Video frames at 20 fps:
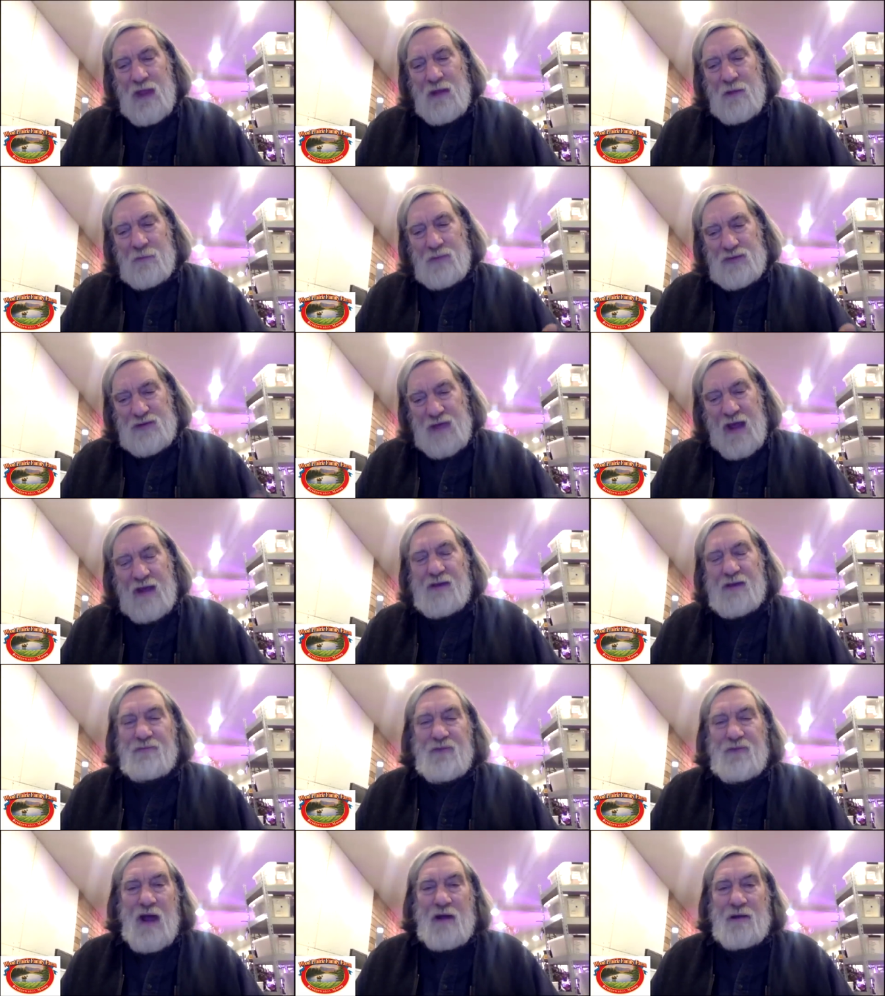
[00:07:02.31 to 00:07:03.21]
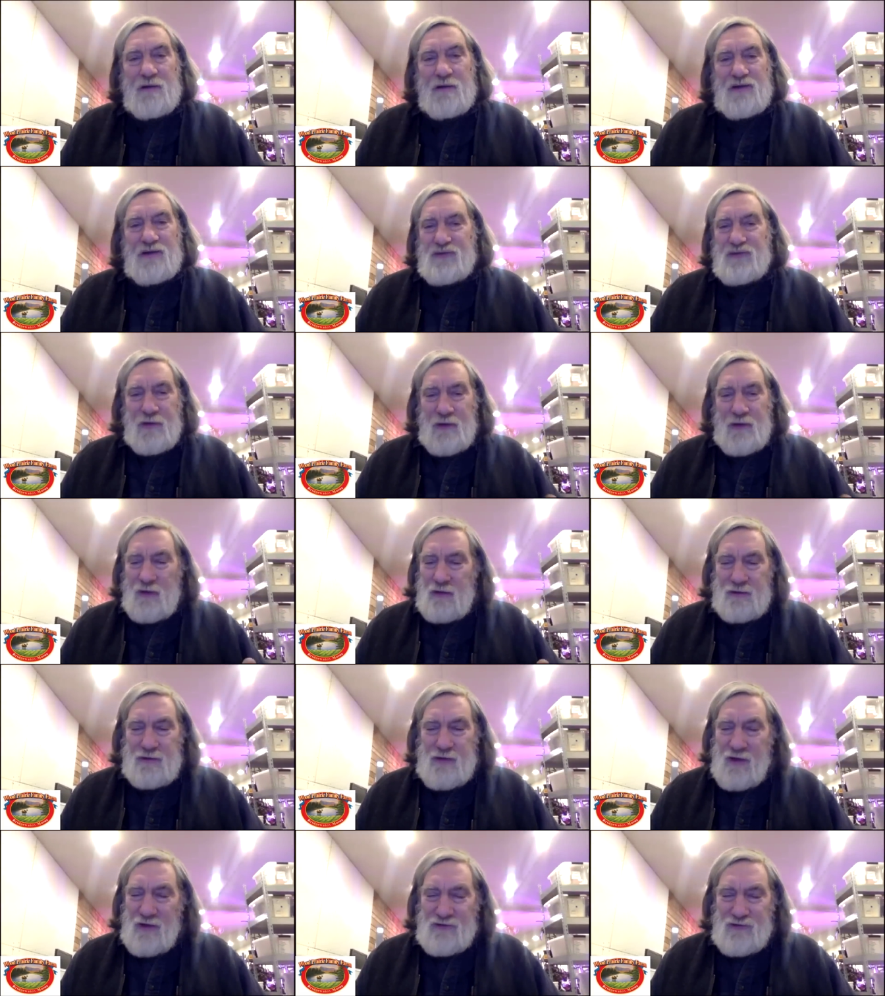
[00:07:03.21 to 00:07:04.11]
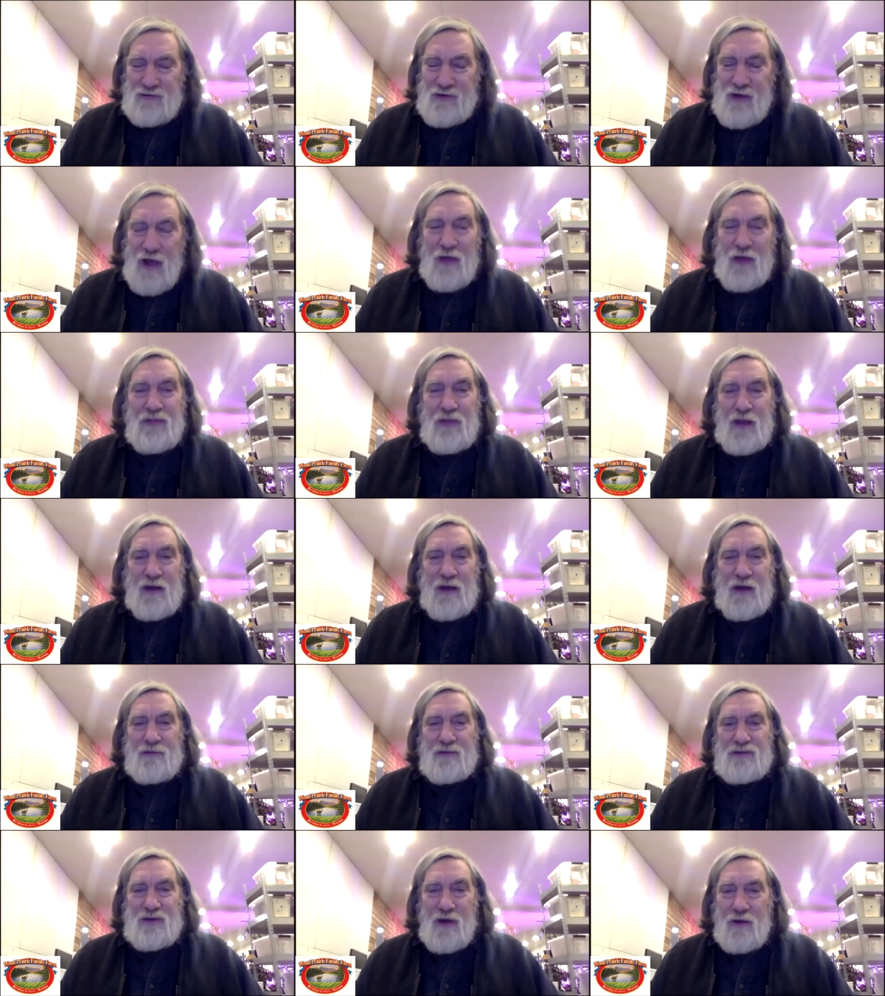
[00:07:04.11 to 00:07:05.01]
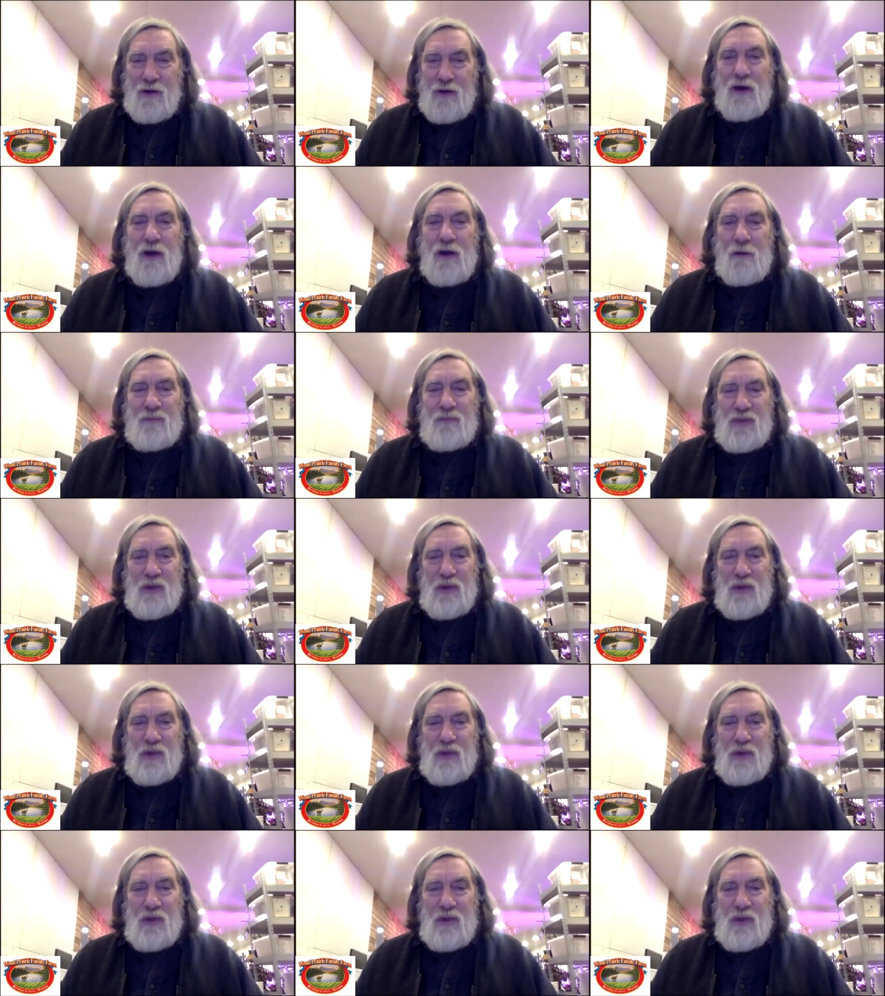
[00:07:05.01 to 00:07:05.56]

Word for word: So potato virus does nothing to